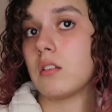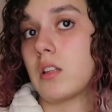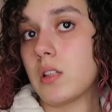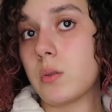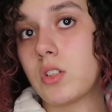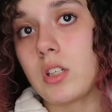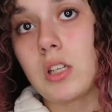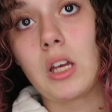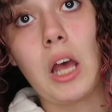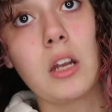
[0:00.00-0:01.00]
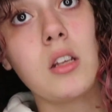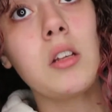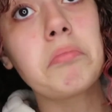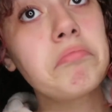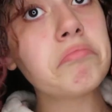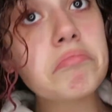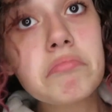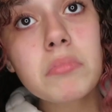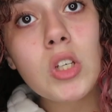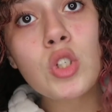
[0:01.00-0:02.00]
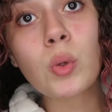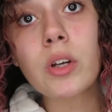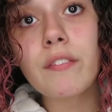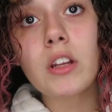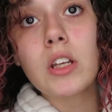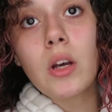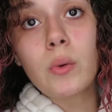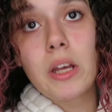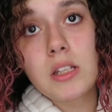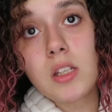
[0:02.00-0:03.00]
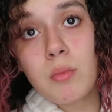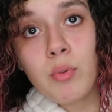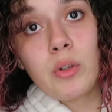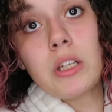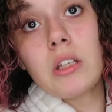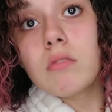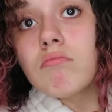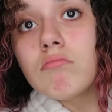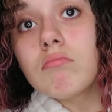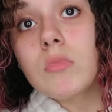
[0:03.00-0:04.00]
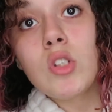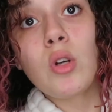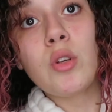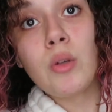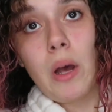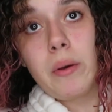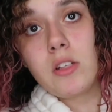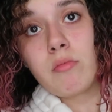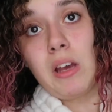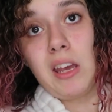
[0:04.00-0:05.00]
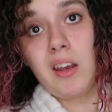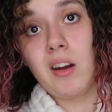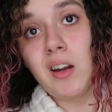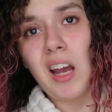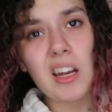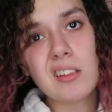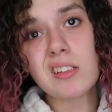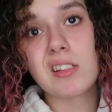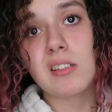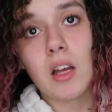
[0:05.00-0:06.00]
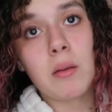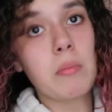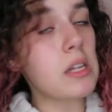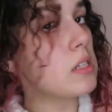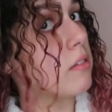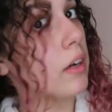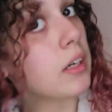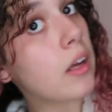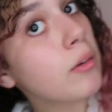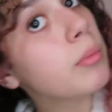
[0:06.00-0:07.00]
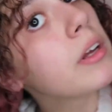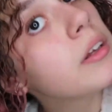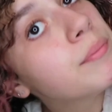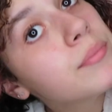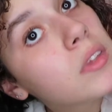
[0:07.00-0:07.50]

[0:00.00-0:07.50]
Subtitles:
This was just a kind of short video, get to the point, show you how I do my hair. It kind of looks dumb messy right now, but